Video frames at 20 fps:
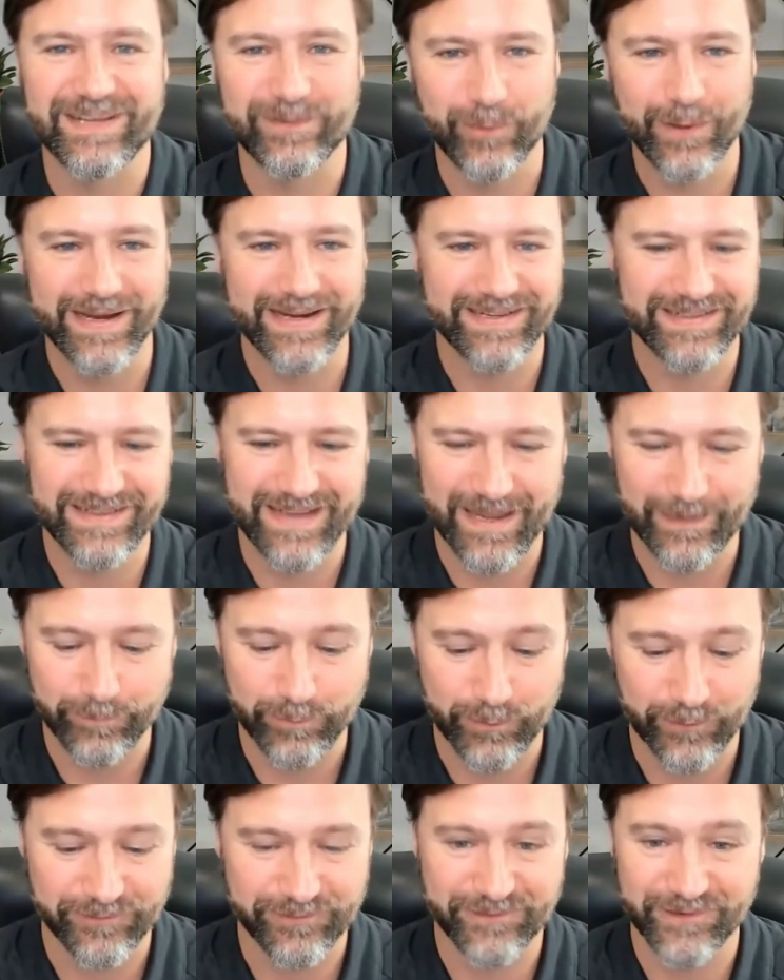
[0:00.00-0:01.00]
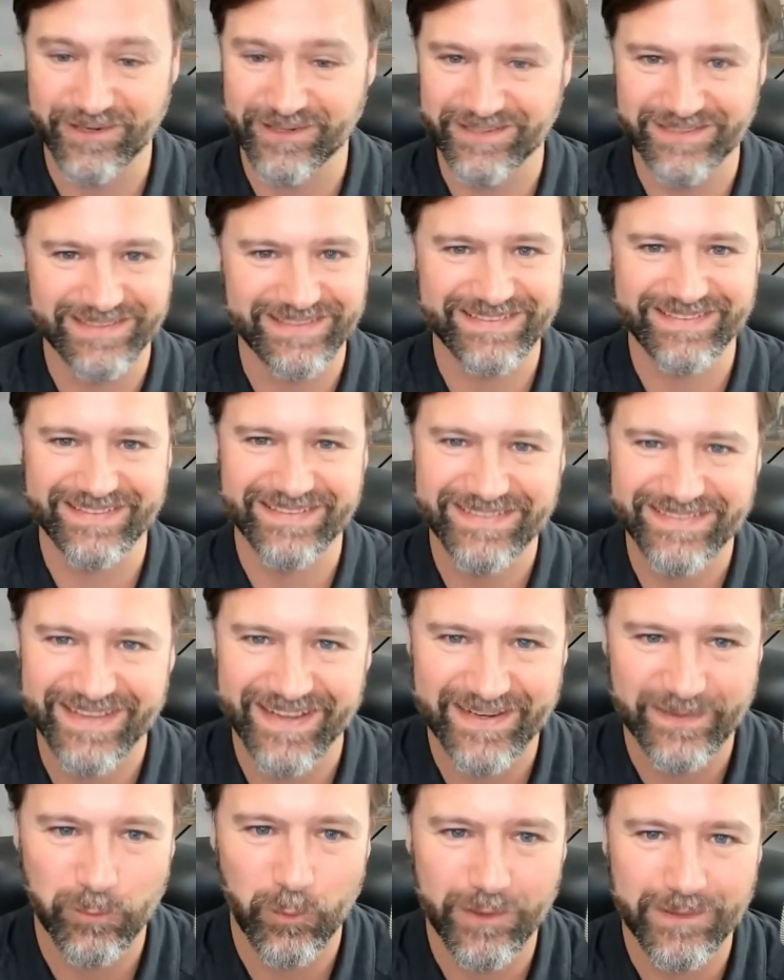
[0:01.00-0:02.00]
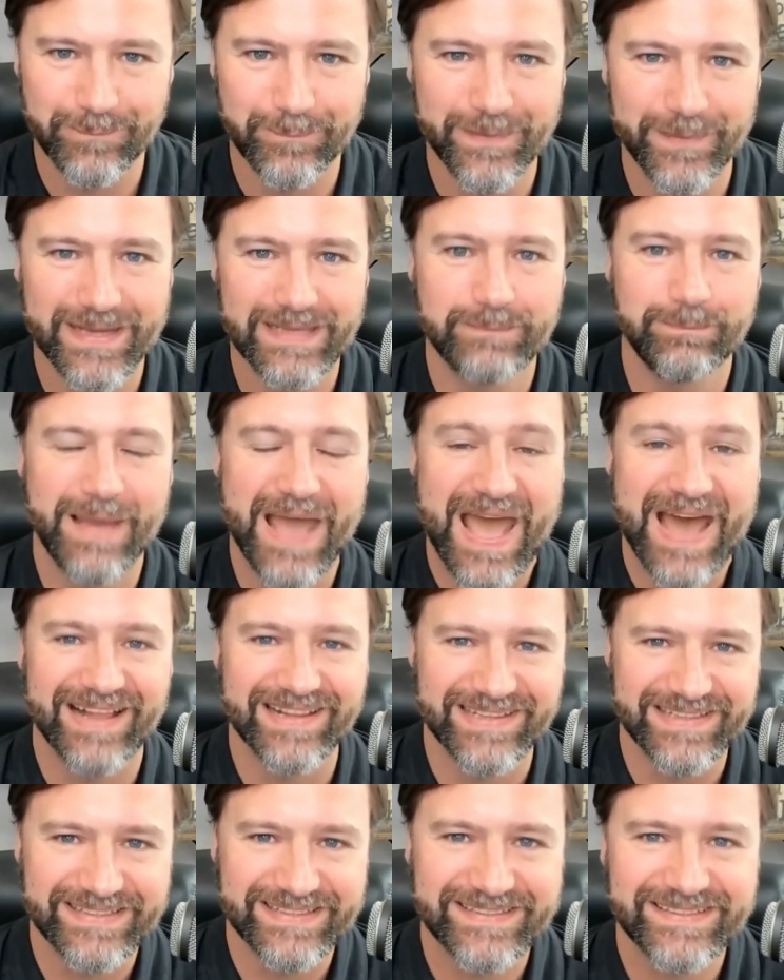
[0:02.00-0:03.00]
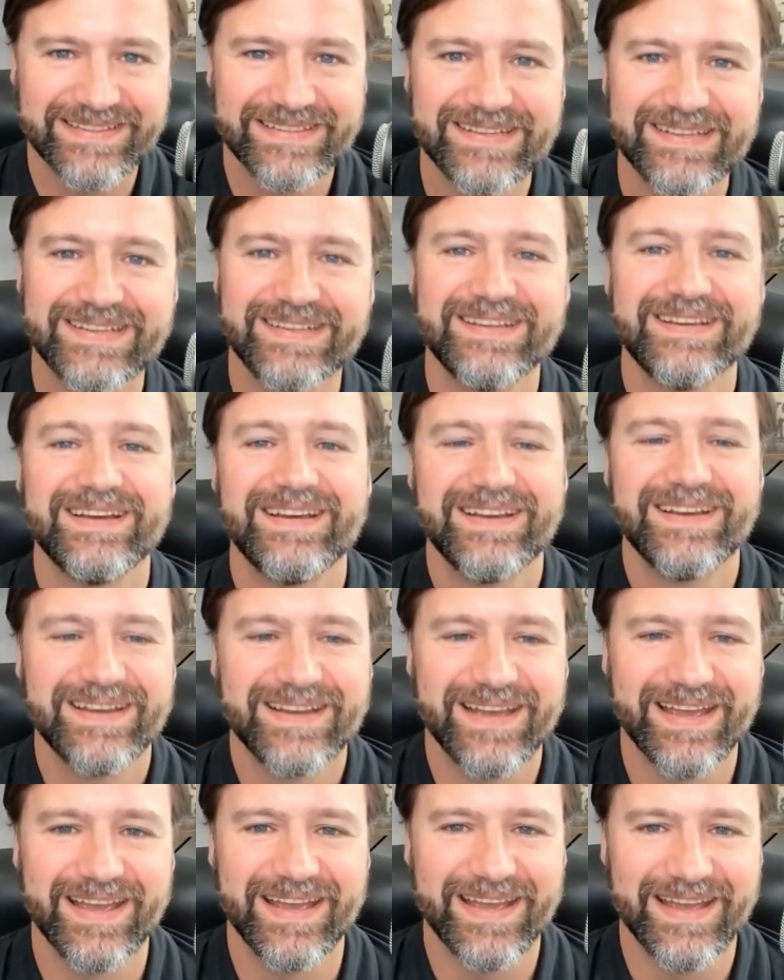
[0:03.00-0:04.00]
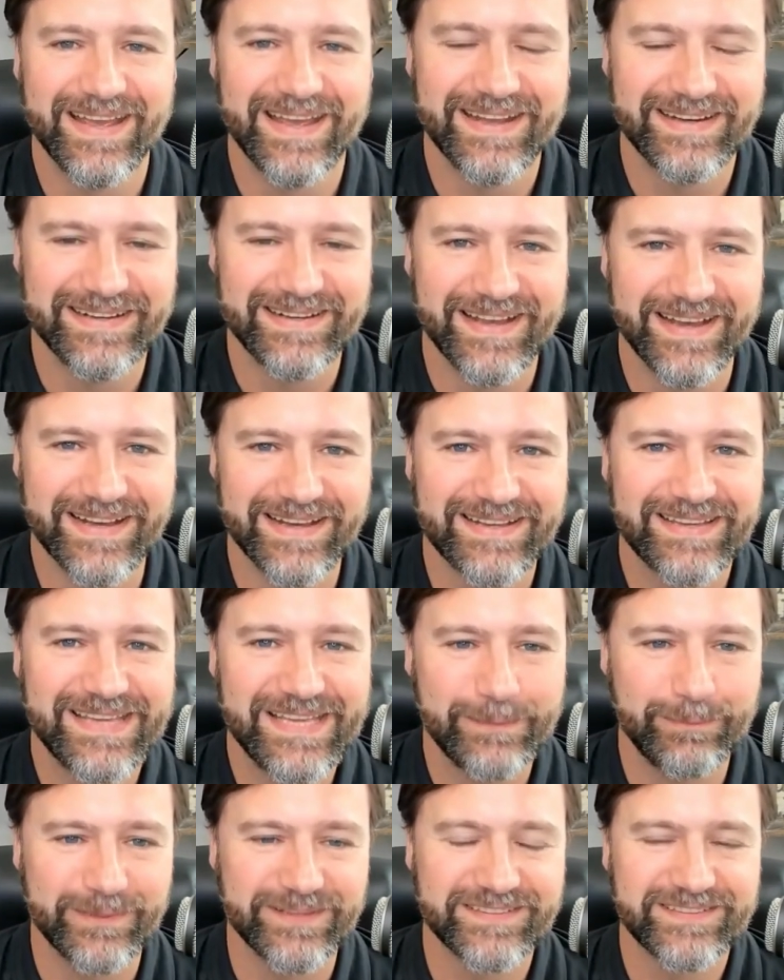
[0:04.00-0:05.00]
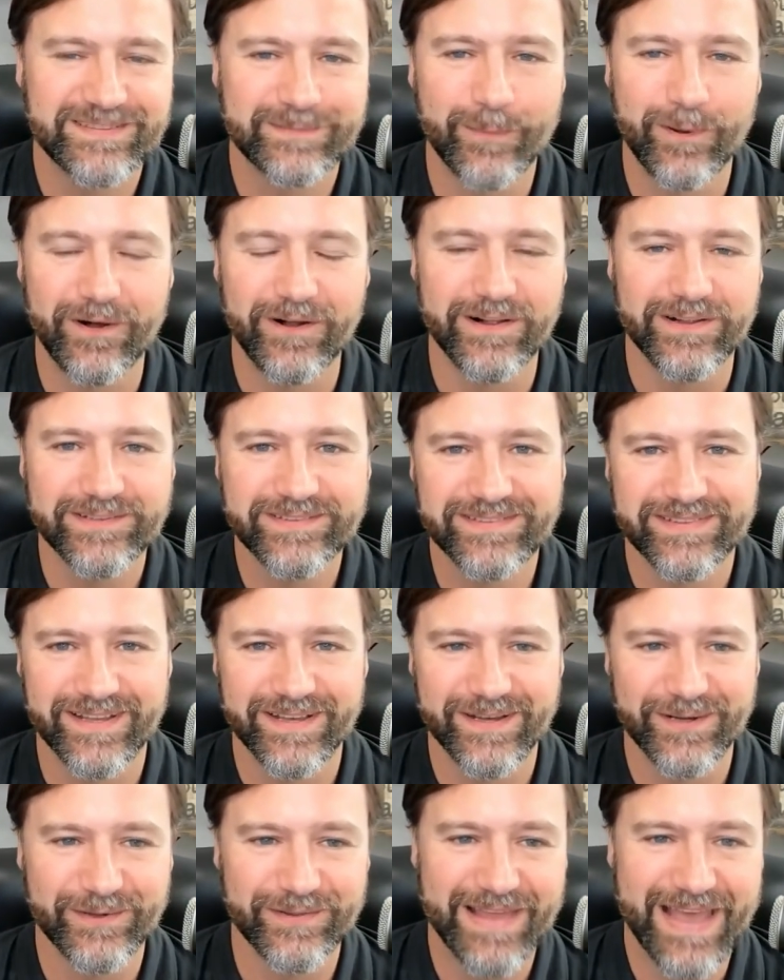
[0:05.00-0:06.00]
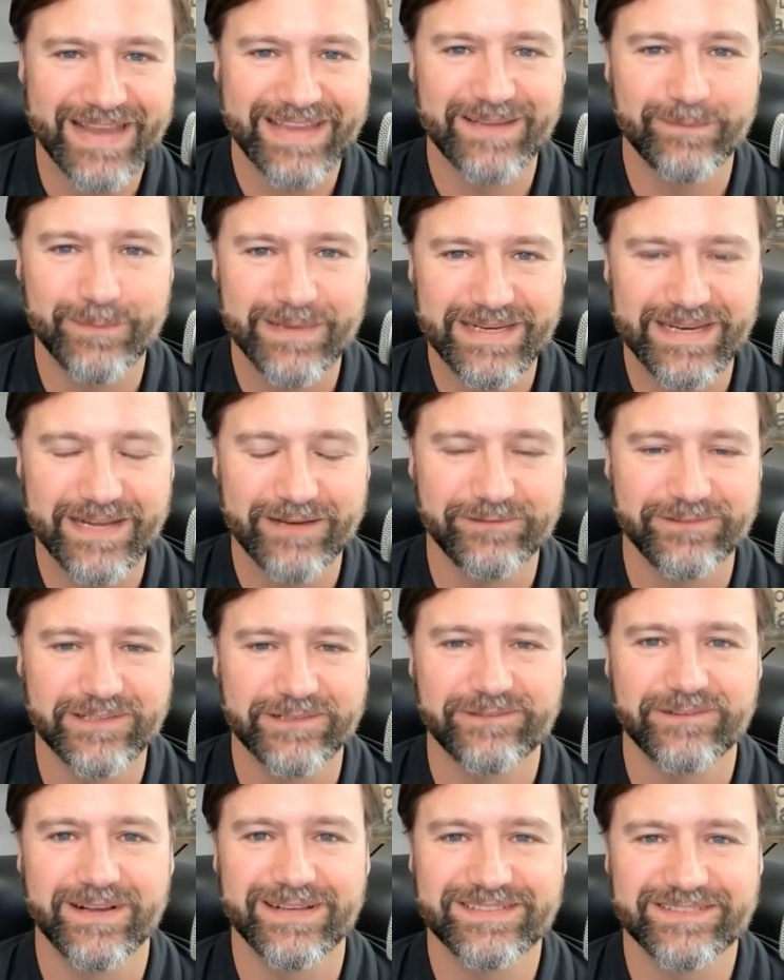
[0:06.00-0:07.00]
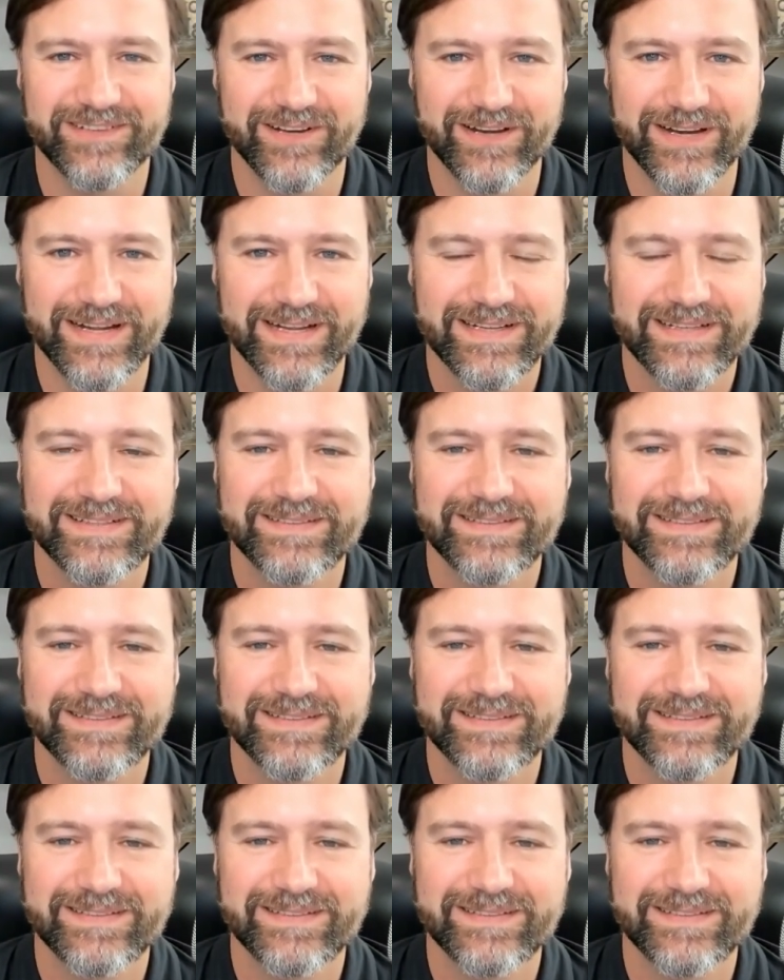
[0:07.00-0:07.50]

when I prefer just to send one big pallet mm-hmm. and uh, keep it small. So that can be definitely frustrating.